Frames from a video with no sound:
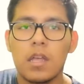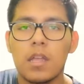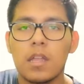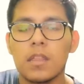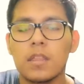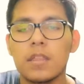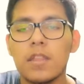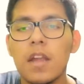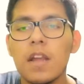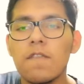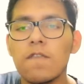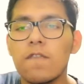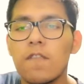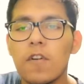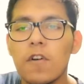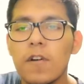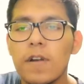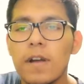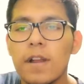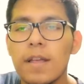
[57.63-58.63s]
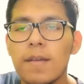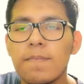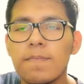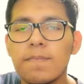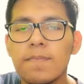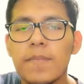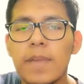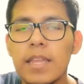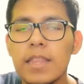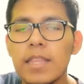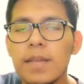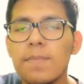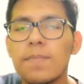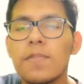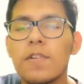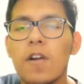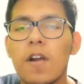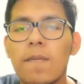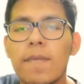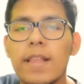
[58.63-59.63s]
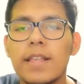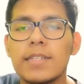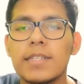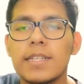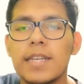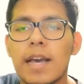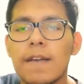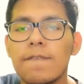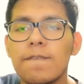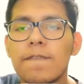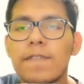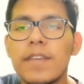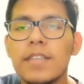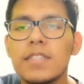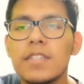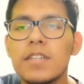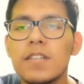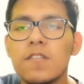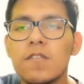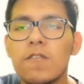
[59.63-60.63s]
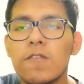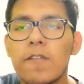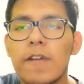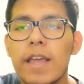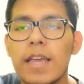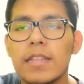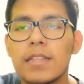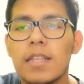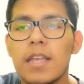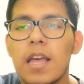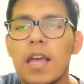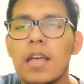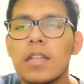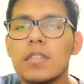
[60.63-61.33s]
Therefore, many problems can be generated